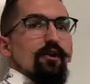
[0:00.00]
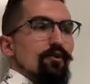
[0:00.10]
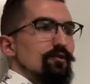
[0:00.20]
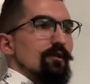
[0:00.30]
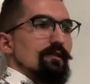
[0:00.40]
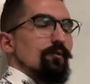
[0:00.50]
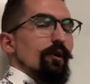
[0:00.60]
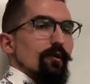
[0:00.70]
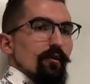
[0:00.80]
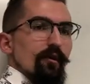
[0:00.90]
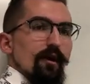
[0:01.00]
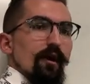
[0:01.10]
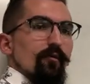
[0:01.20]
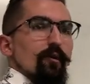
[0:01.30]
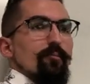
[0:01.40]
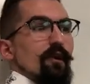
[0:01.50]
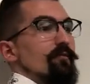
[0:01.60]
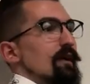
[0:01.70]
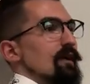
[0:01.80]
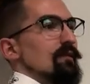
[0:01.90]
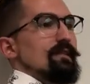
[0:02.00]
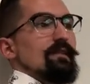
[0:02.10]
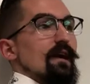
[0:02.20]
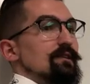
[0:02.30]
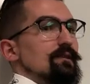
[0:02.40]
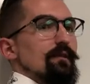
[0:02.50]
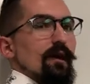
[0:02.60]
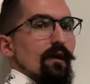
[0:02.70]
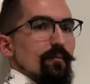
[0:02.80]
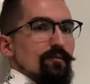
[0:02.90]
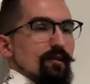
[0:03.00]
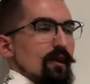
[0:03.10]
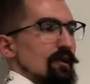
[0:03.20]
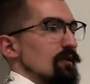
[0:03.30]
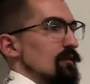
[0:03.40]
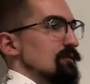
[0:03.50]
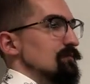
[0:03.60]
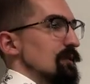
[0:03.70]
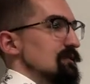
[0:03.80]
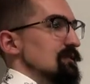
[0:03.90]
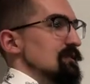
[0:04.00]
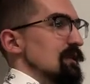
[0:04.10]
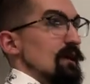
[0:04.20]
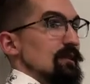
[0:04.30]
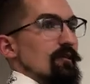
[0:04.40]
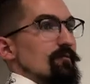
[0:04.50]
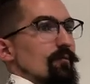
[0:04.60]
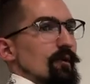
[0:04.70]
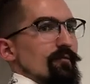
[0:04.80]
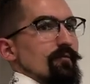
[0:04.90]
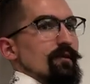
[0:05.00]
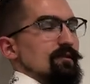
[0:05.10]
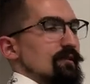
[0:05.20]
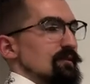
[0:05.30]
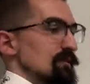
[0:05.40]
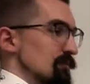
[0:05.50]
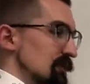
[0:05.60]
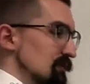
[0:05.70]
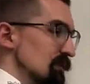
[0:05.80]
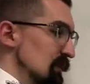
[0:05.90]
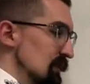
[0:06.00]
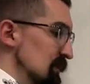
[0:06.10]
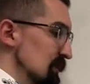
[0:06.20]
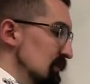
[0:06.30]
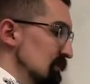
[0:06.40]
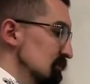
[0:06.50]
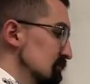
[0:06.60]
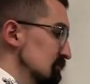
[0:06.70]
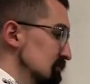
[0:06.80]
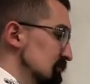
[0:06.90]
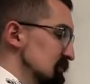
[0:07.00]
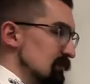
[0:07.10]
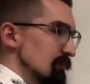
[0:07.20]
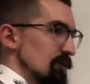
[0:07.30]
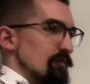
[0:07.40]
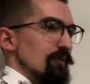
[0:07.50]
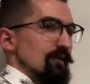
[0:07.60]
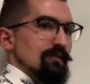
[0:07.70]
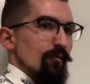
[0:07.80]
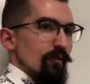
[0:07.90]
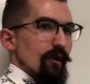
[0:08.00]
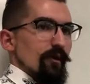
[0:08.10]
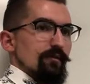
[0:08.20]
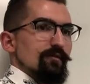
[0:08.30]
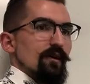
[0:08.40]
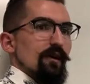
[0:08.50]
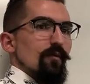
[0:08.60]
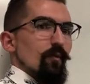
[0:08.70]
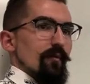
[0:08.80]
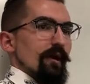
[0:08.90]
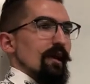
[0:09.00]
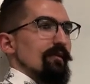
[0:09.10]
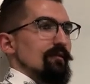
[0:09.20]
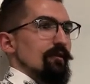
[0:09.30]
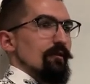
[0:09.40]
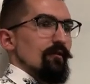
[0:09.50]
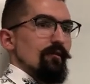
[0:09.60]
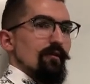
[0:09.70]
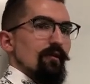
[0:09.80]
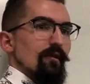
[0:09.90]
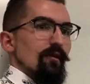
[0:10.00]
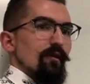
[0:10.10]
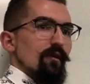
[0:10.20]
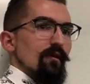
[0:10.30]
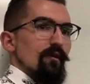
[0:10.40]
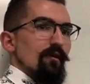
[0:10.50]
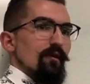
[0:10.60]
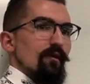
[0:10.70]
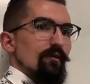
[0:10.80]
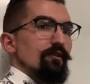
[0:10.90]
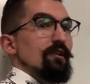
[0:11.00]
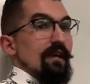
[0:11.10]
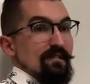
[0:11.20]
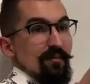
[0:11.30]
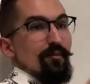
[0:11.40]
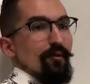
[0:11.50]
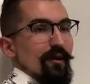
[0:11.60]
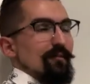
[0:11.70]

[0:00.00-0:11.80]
Usually that's quicker, right? But if I, let's say I do that option and I go to those places and it's not there for whatever reason because somebody stupidly put it somewhere else, what am I going to have to do? You can ask an employee.